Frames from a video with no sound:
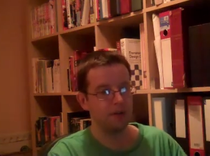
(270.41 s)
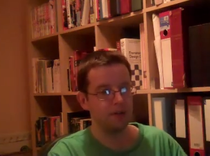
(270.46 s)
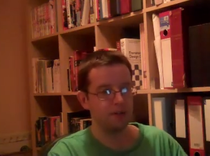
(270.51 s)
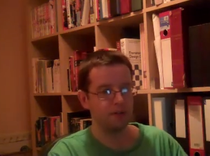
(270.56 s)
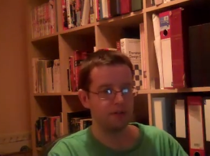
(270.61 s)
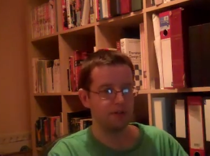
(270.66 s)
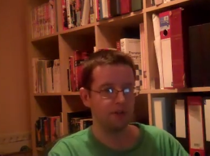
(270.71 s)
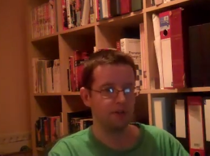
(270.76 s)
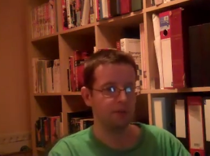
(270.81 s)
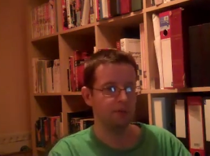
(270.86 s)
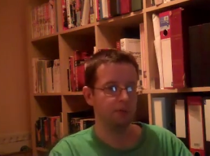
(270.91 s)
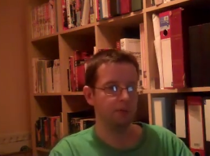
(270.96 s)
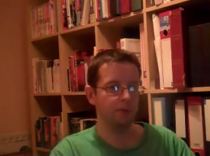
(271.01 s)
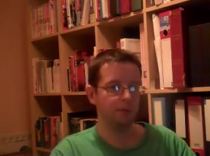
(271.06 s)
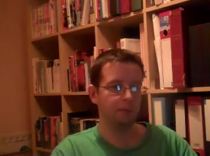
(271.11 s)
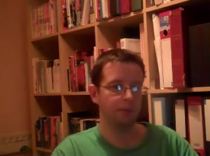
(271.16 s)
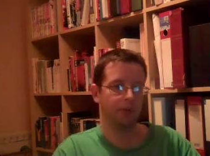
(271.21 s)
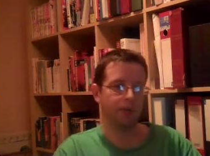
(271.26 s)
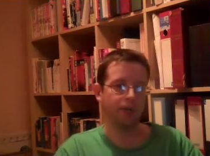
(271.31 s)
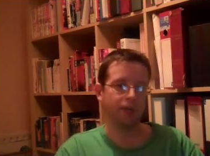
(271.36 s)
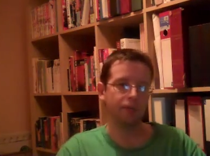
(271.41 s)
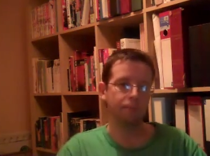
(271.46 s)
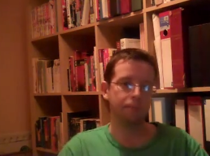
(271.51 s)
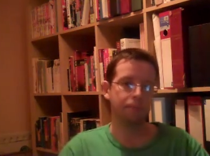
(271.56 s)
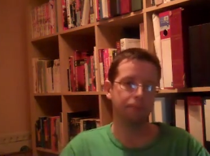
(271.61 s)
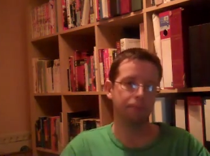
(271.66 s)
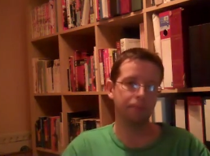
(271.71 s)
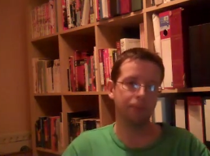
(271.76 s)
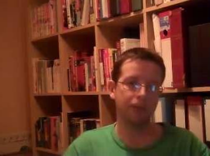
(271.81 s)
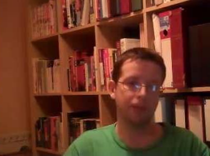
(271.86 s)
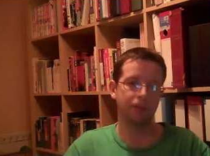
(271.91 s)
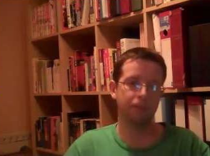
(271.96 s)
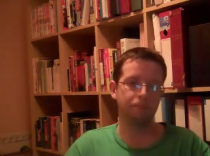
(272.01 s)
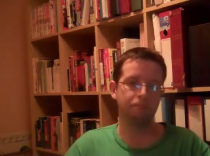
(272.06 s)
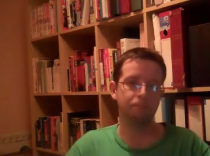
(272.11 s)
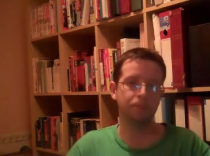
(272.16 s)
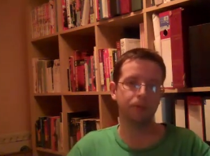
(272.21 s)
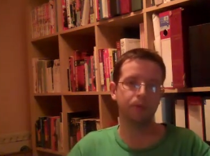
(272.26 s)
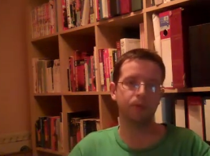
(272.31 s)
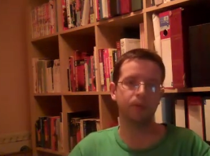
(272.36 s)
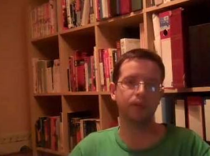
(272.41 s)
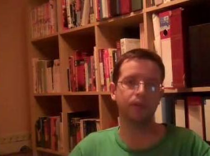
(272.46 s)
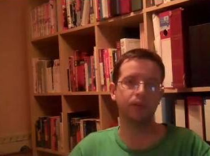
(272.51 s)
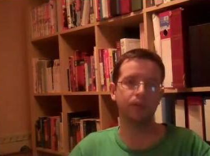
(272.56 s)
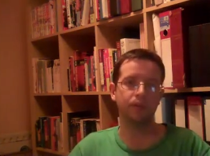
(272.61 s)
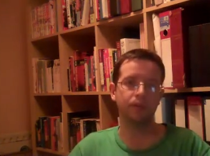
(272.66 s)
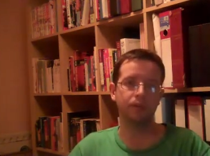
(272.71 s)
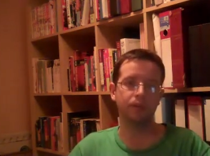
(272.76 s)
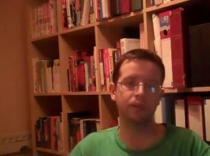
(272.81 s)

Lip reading: So we're going to kind of build a